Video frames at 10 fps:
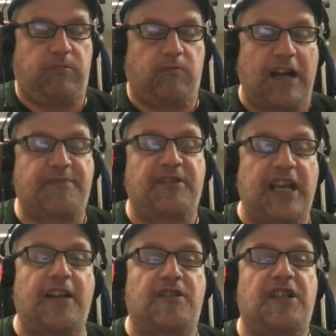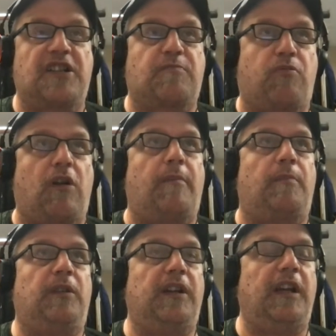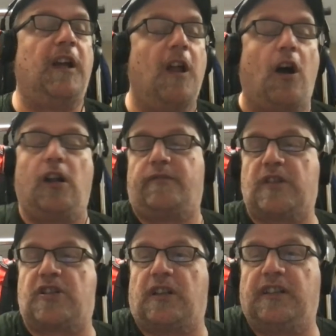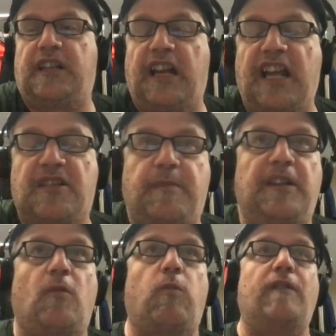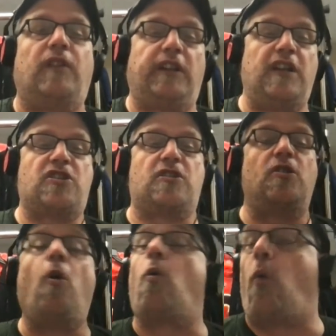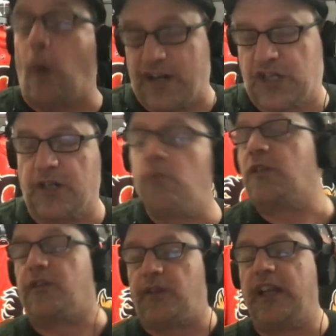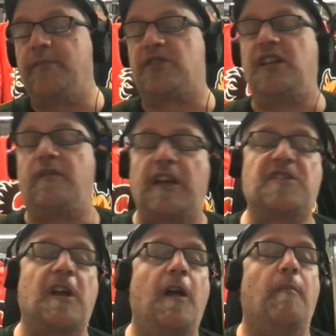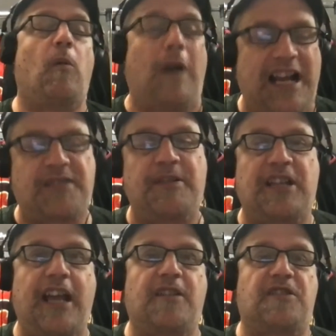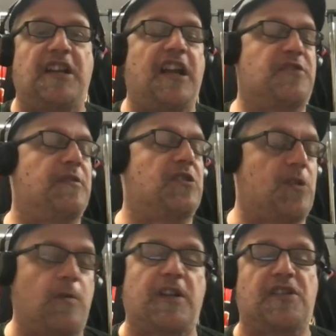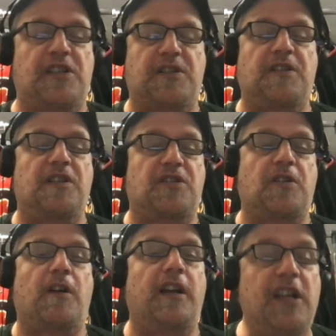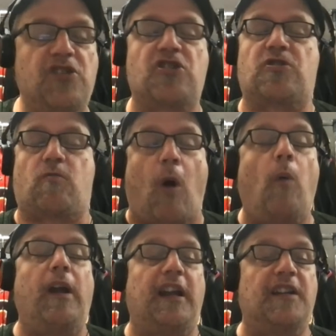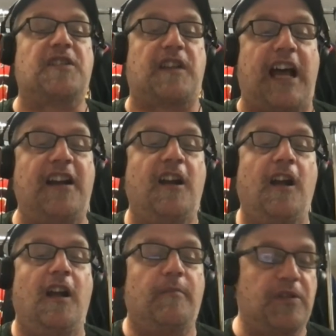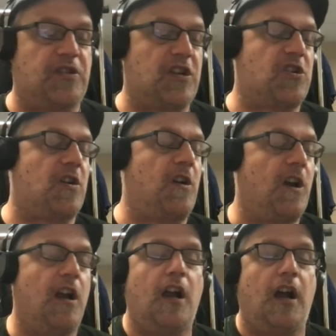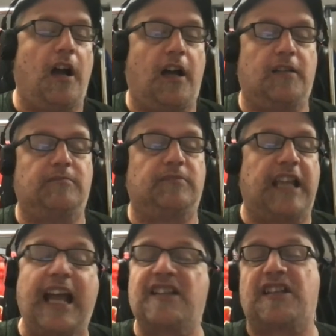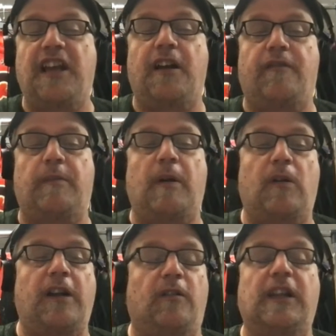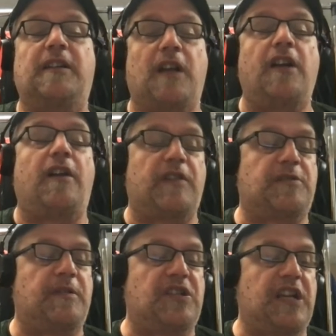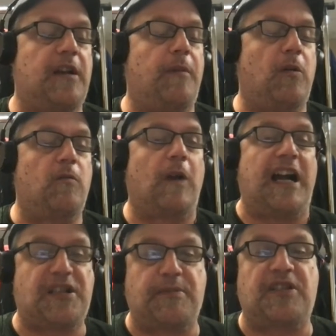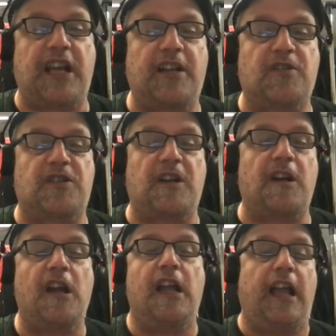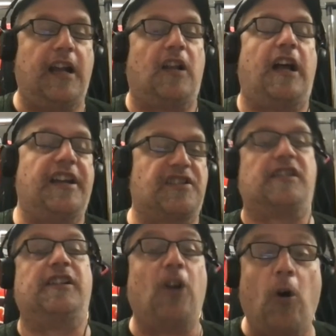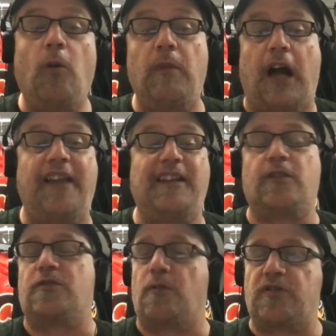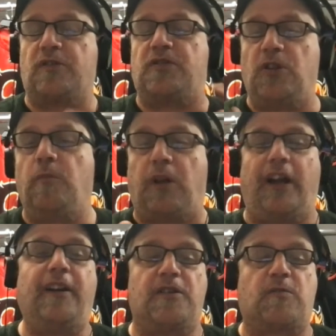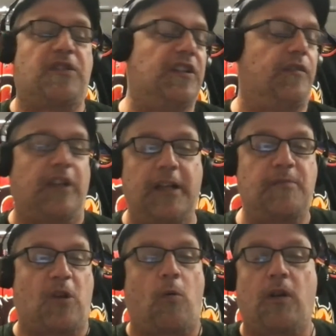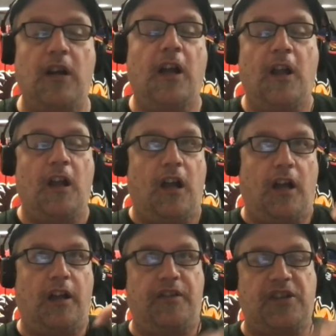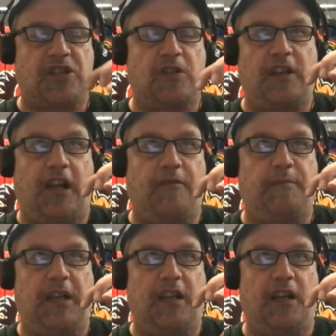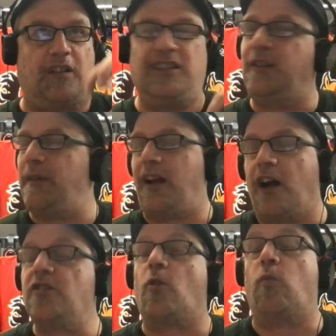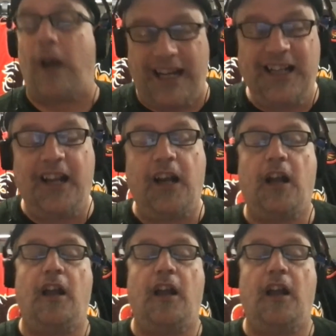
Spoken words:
Rasmus Andersson is probably, Oliver Shillington has been the revelation, no question, with the Flames defense. But Rasmus Andersson has been so consistent this year, and he's just growing into that position. Can't say enough about, I don't think enough has been said about Rasmus Andersson and Elias Lindholm. I think those are 2 players within the Flames this year that have been a little bit underrated